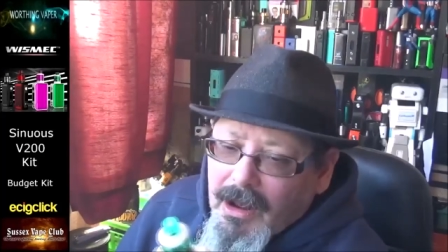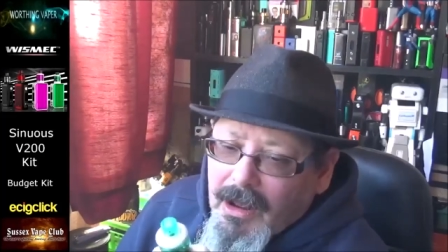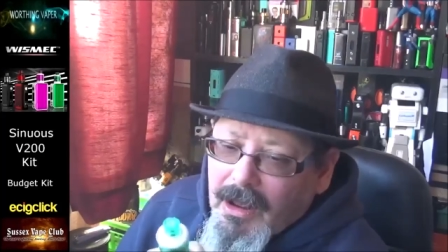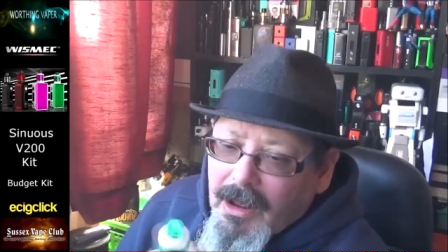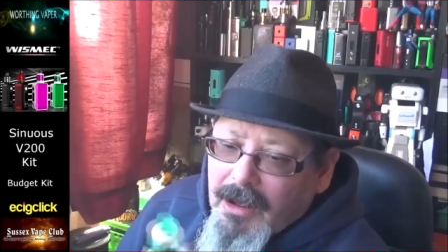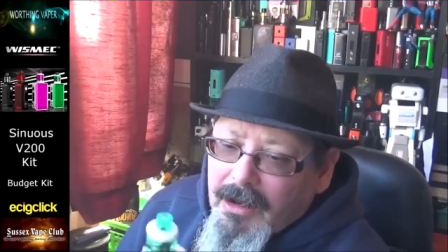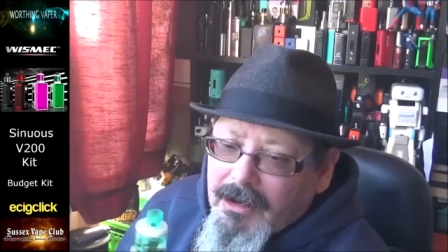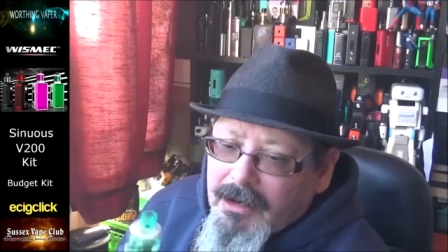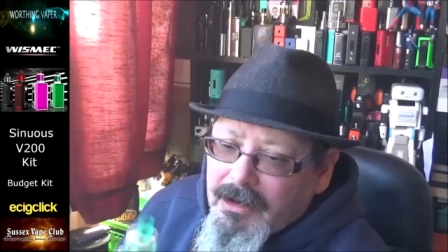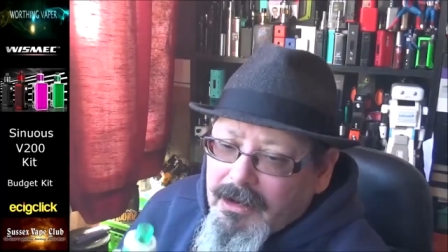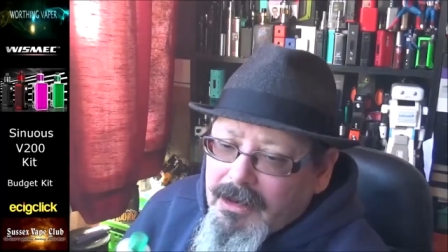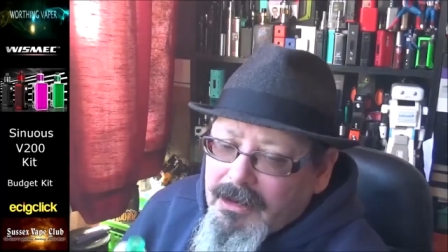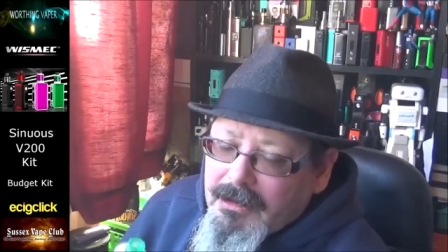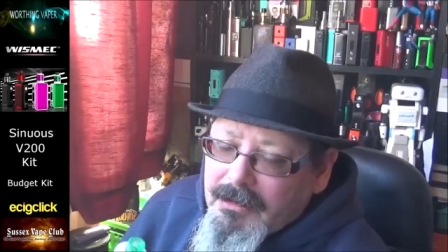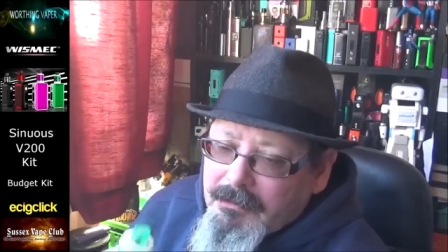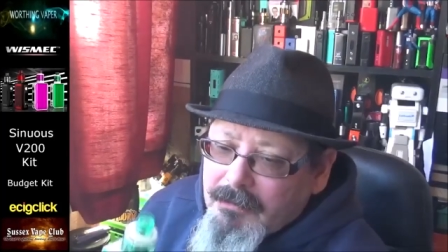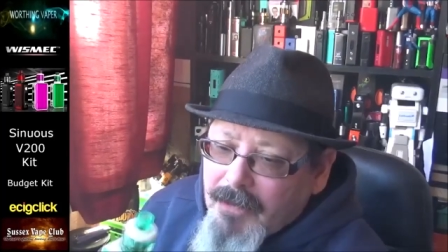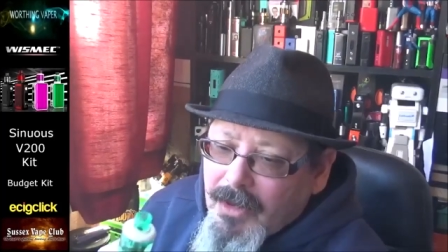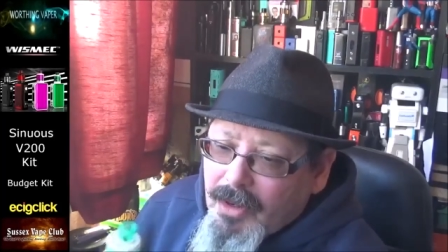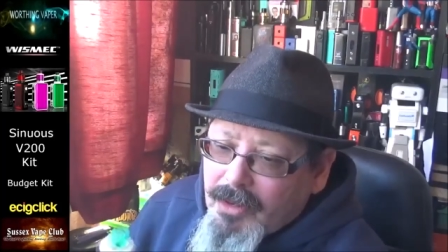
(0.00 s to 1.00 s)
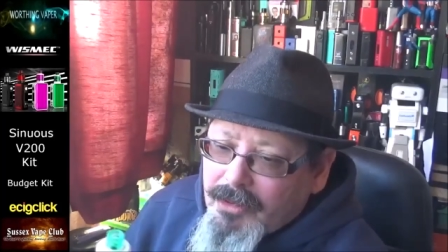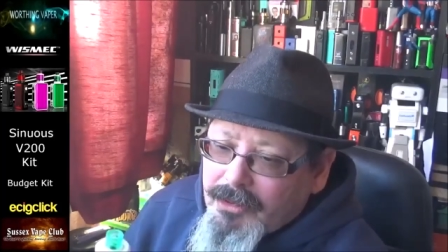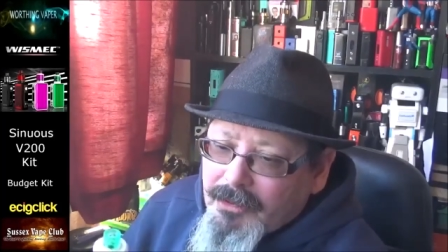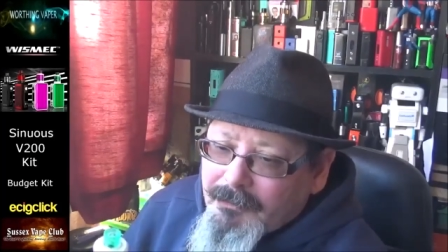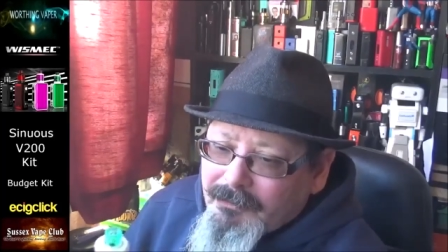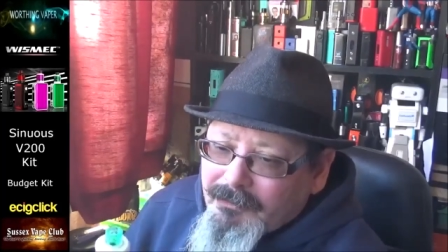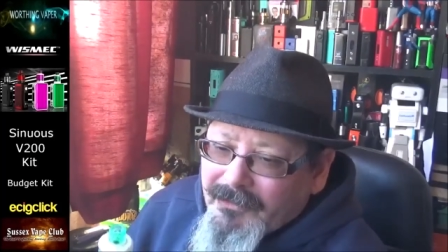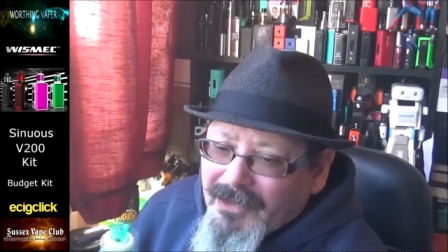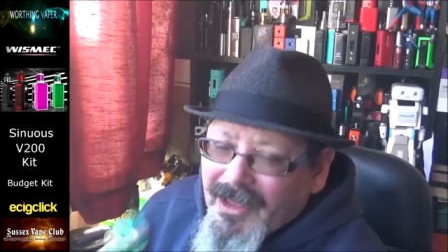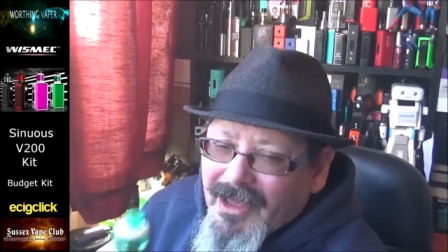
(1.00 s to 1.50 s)
and the mod,
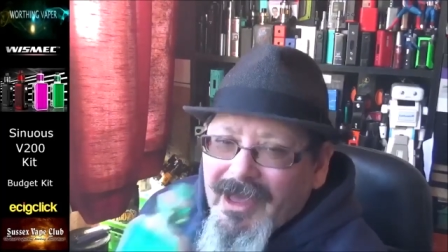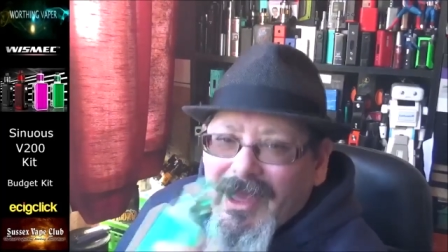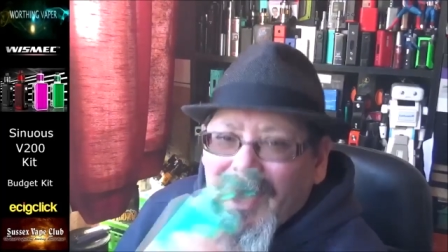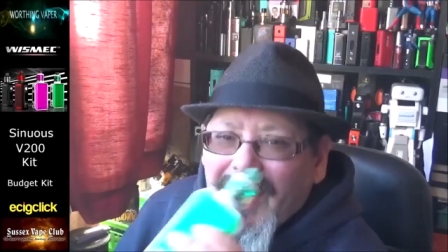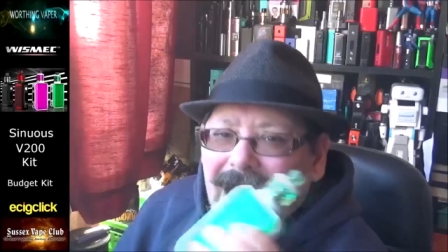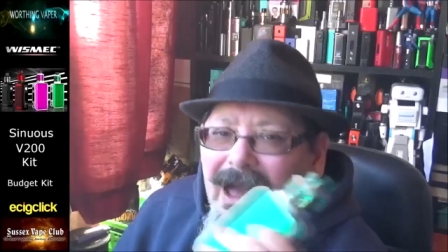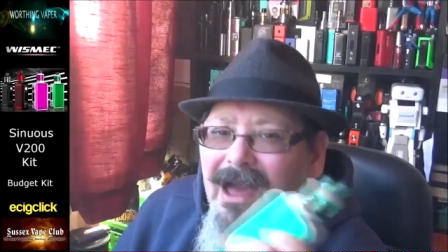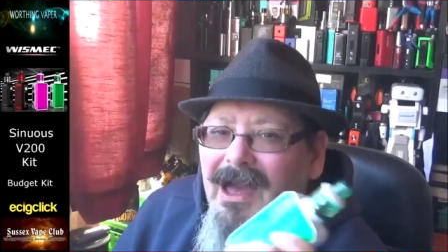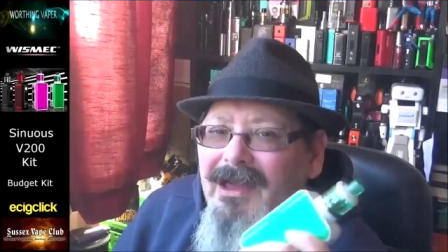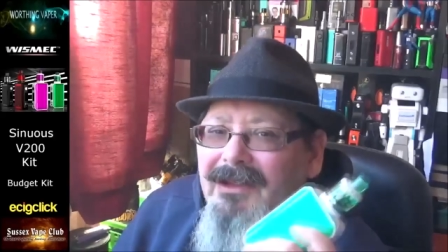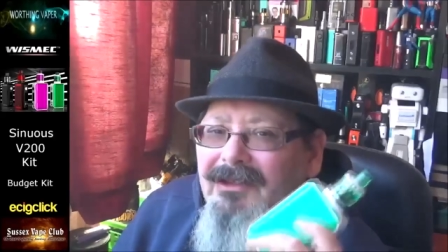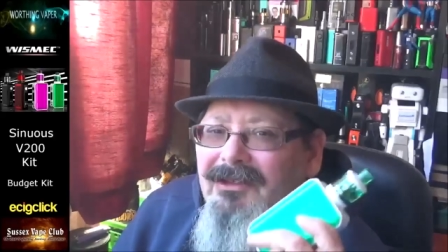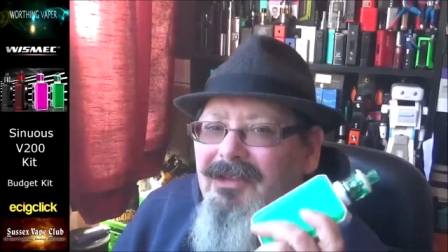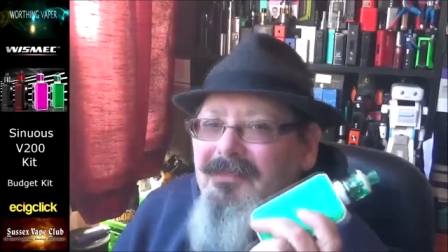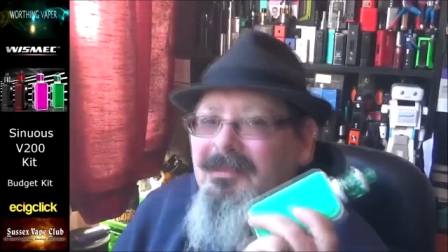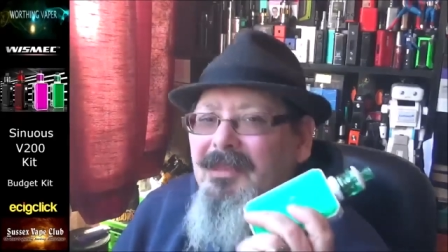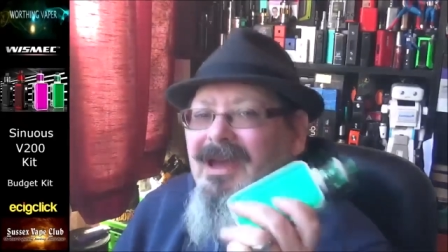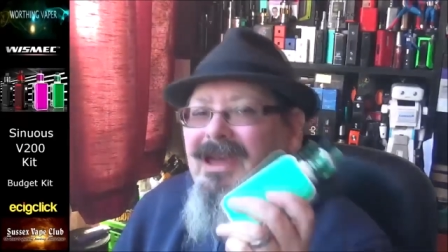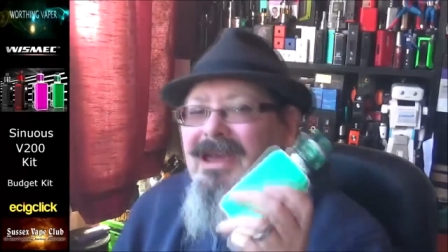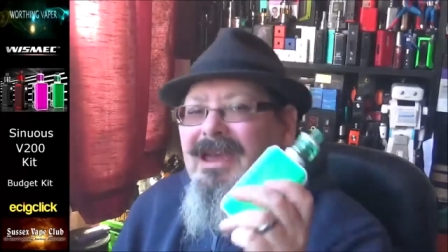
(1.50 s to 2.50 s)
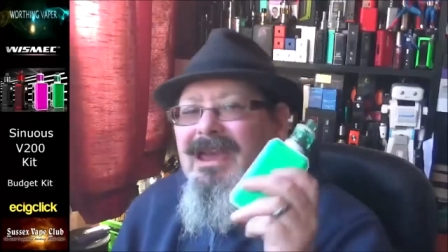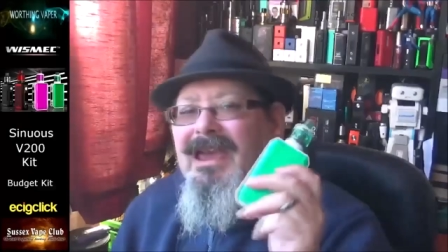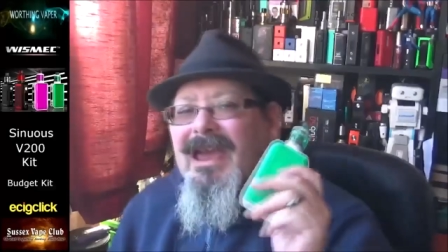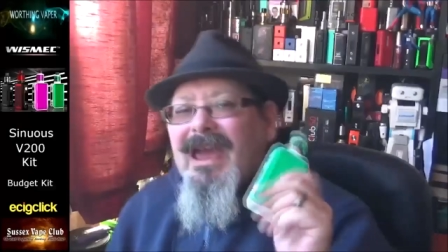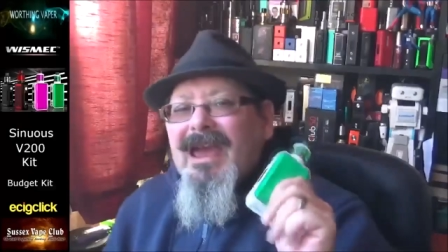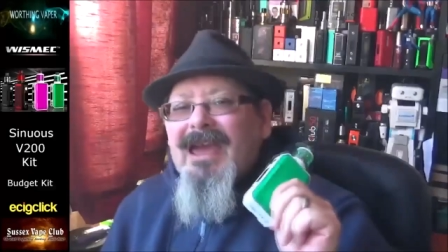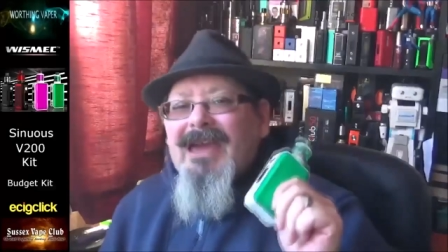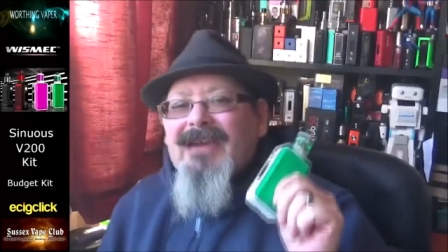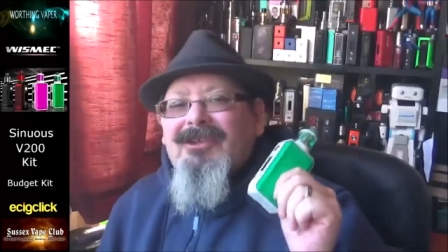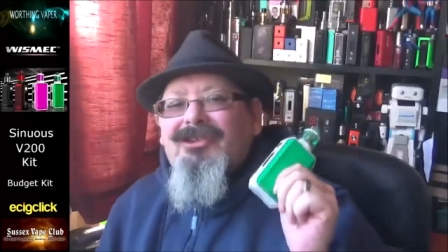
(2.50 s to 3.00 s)
to
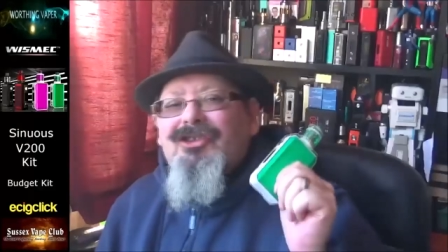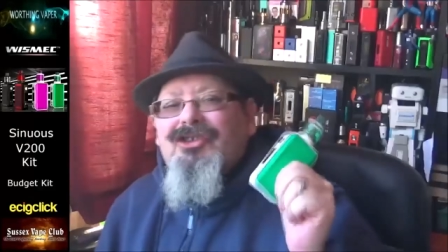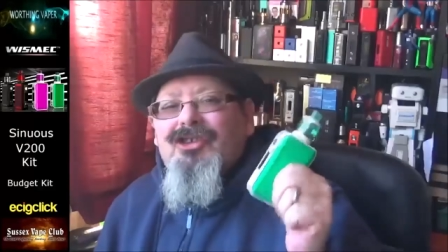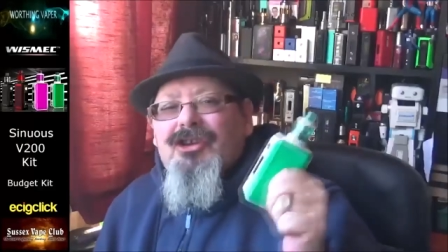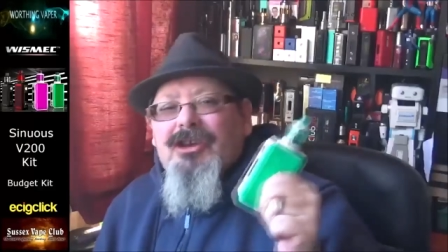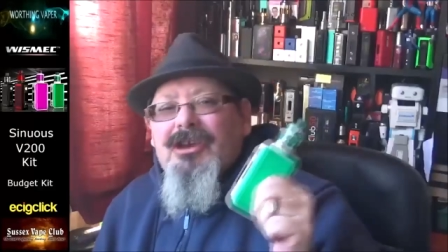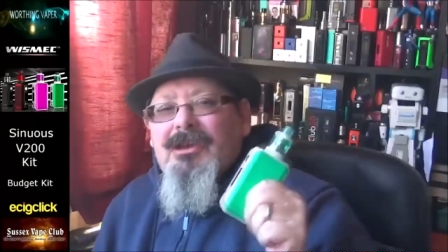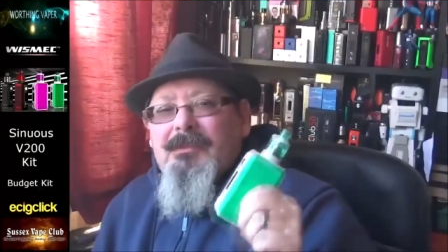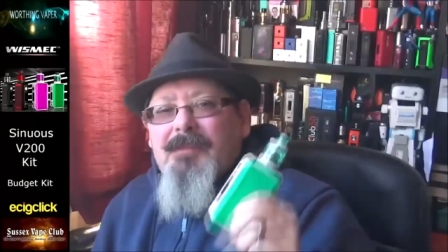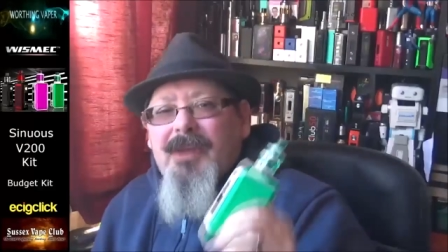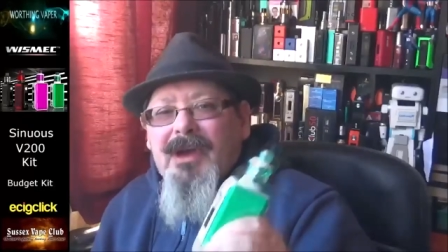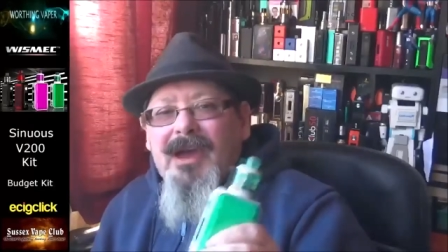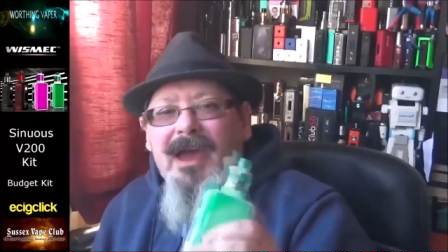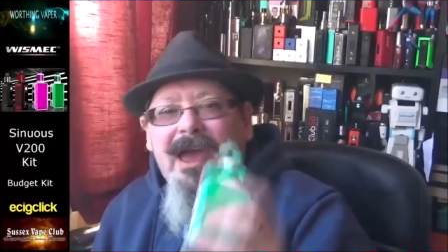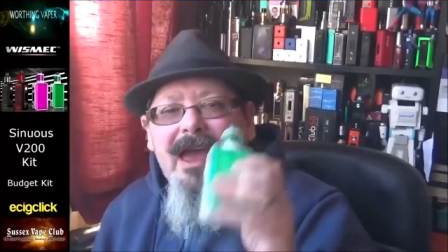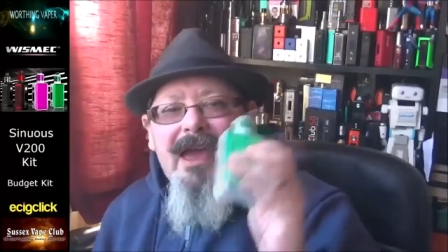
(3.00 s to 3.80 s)
me, it's cheap.